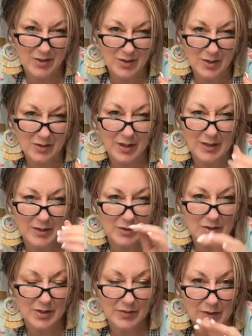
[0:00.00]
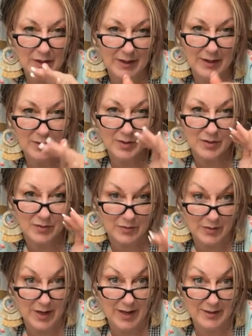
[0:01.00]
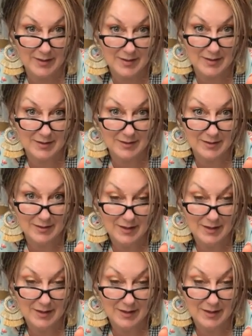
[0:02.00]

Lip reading: You know, like there's different levels of reds.